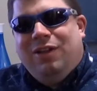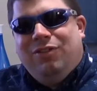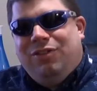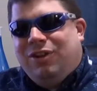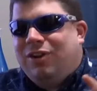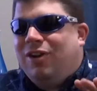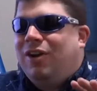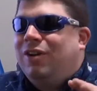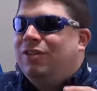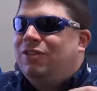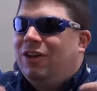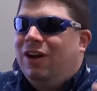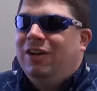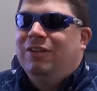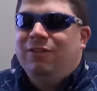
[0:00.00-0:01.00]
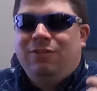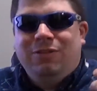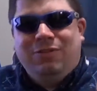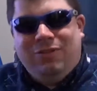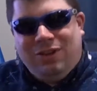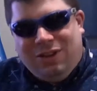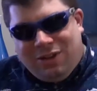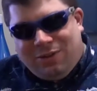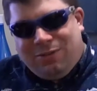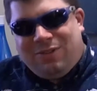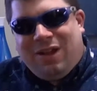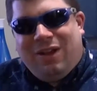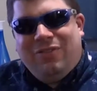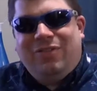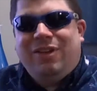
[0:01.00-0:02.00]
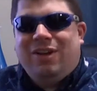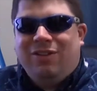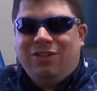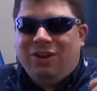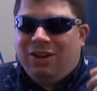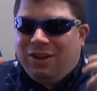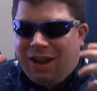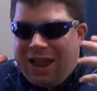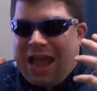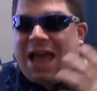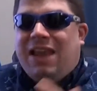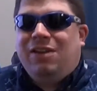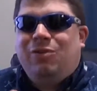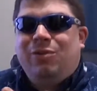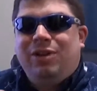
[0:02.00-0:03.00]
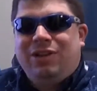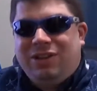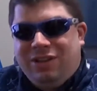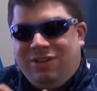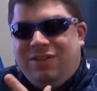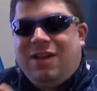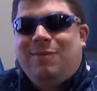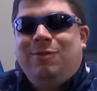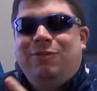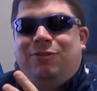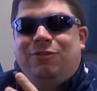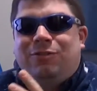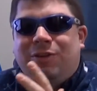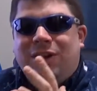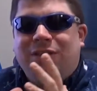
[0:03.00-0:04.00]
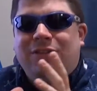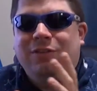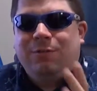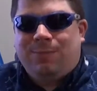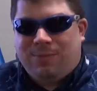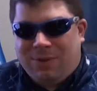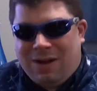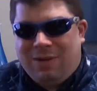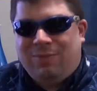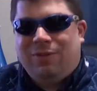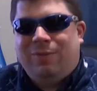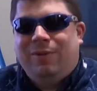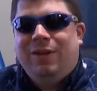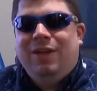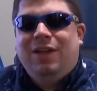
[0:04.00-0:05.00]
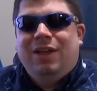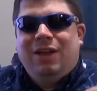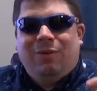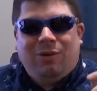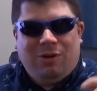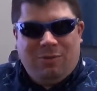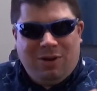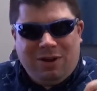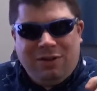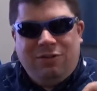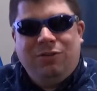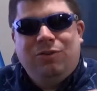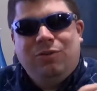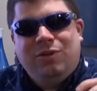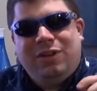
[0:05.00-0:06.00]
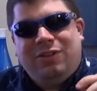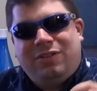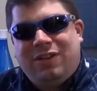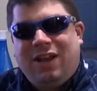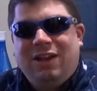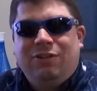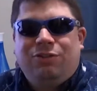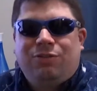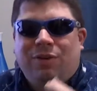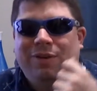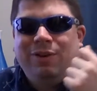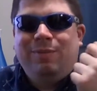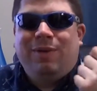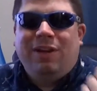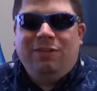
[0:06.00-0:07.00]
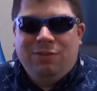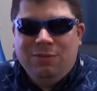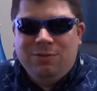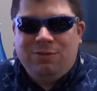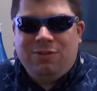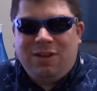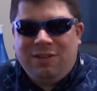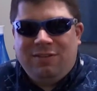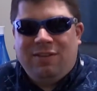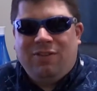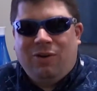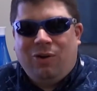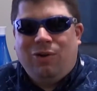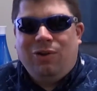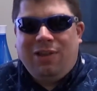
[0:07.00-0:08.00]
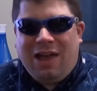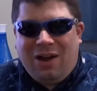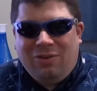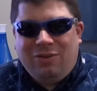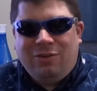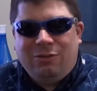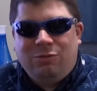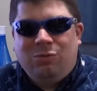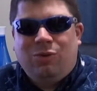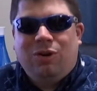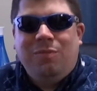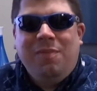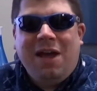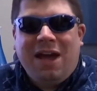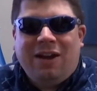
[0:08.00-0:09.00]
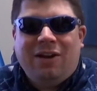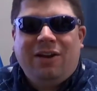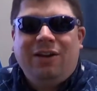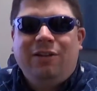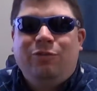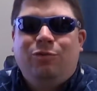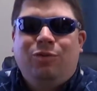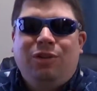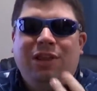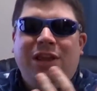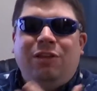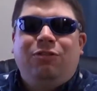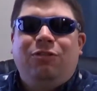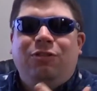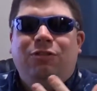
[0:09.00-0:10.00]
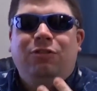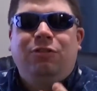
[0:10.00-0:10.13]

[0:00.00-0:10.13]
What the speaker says: There are tons of videos out there that adequately demonstrate this problem. What I want to do is kind of throw in my 2 cents on the whole Loudness War matter and its relation